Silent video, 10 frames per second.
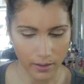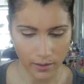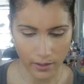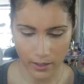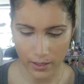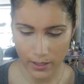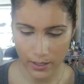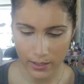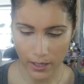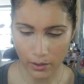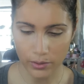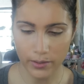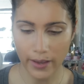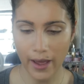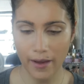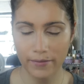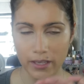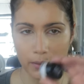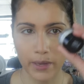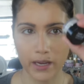And I also have
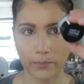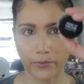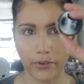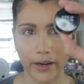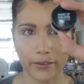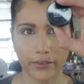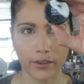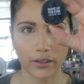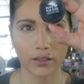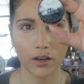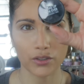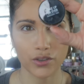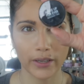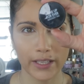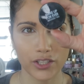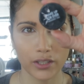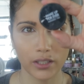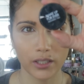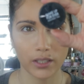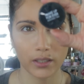the Makeup Forever Ultra
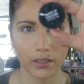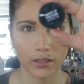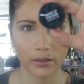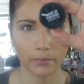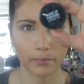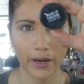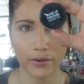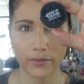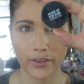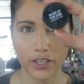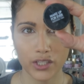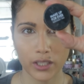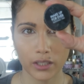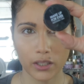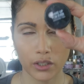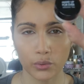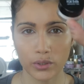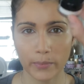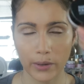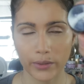HD Micro Finishing
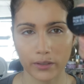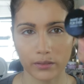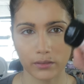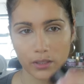Loose Powder.